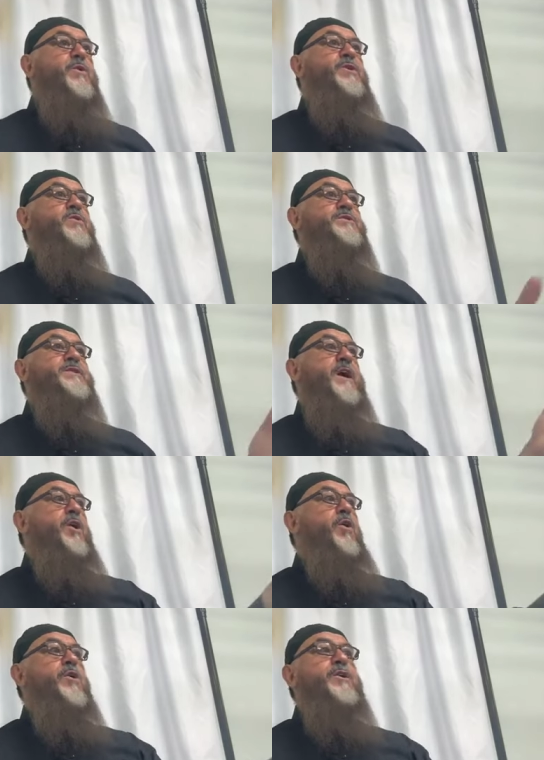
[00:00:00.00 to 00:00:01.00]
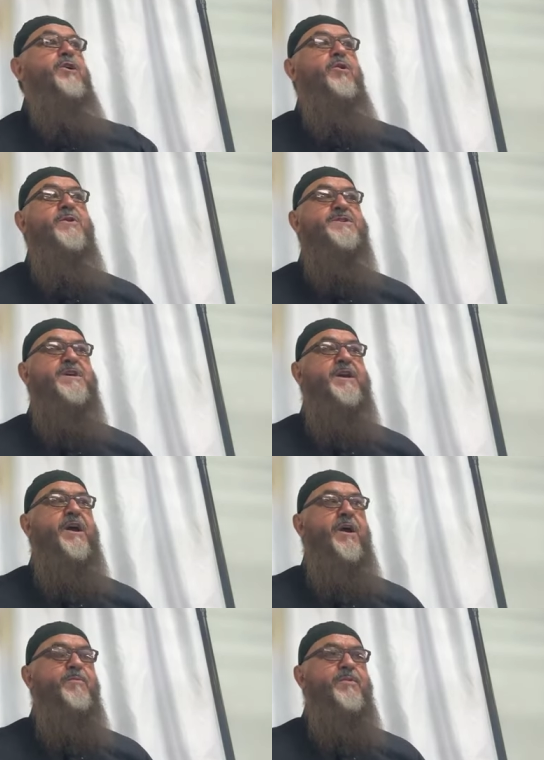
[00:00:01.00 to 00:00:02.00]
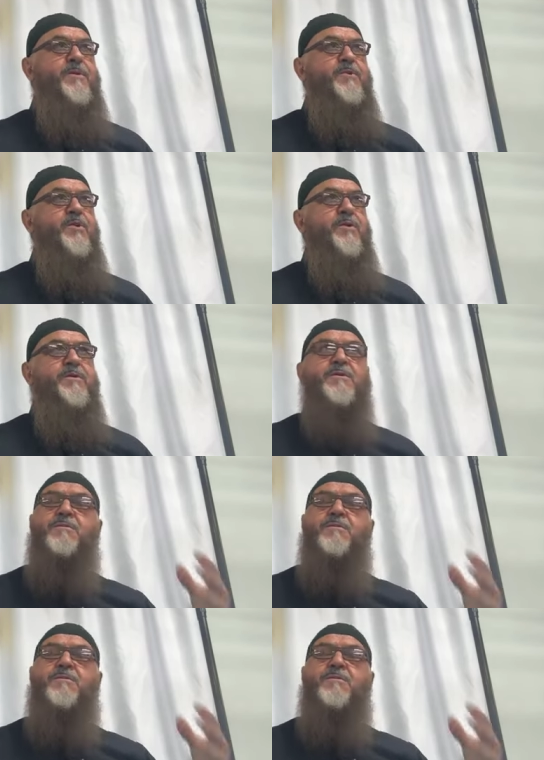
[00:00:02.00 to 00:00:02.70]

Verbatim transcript: When you say, only you we seek help from you,